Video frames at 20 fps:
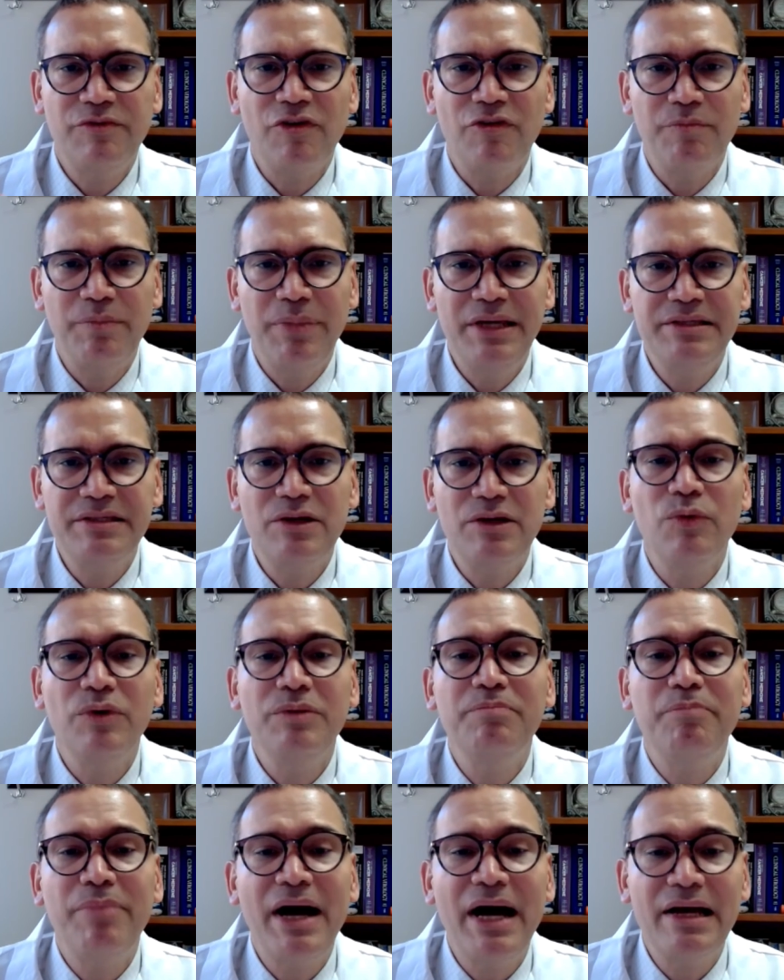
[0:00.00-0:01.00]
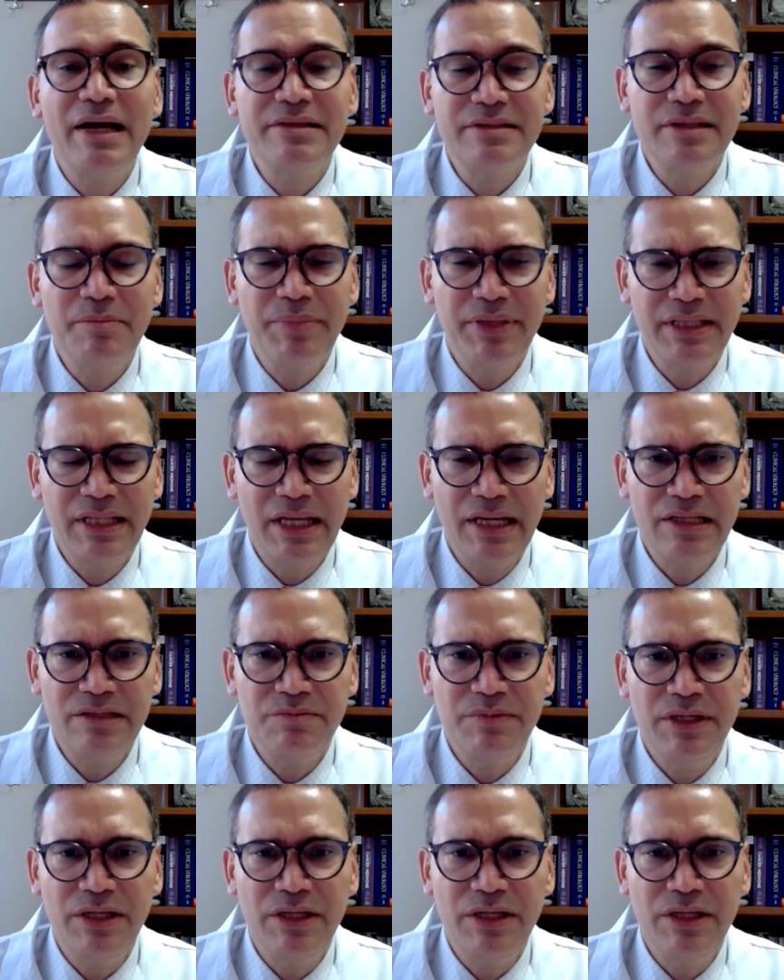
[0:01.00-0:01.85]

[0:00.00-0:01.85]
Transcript: For patients with past hepatitis